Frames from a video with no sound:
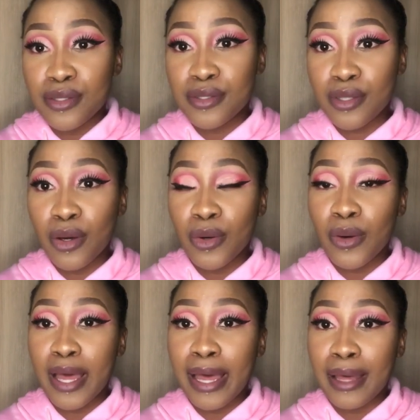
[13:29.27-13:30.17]

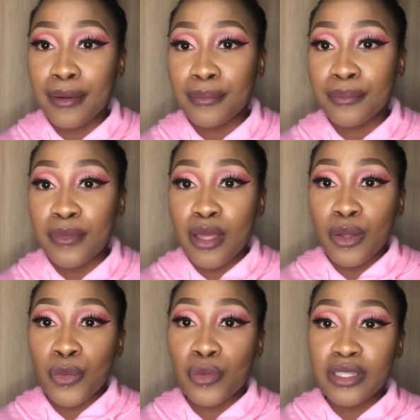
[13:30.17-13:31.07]
So um
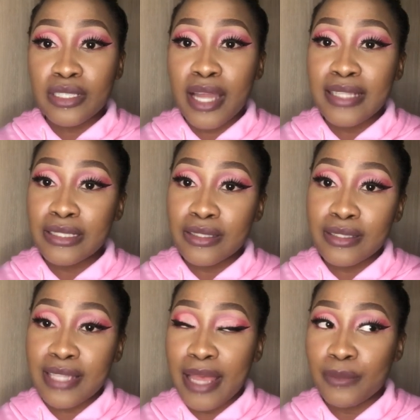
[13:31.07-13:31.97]
with regards to the
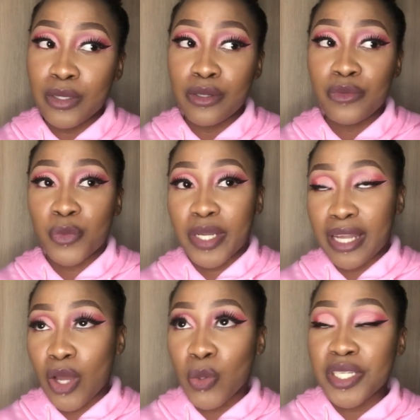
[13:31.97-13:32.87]
timeline of when
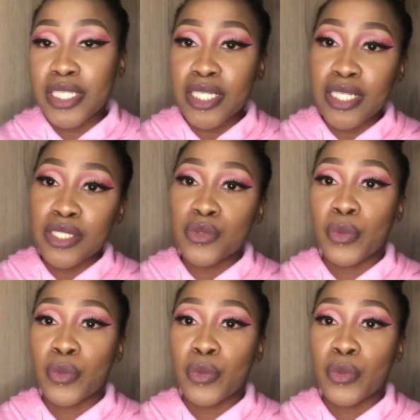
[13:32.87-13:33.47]
I ordered,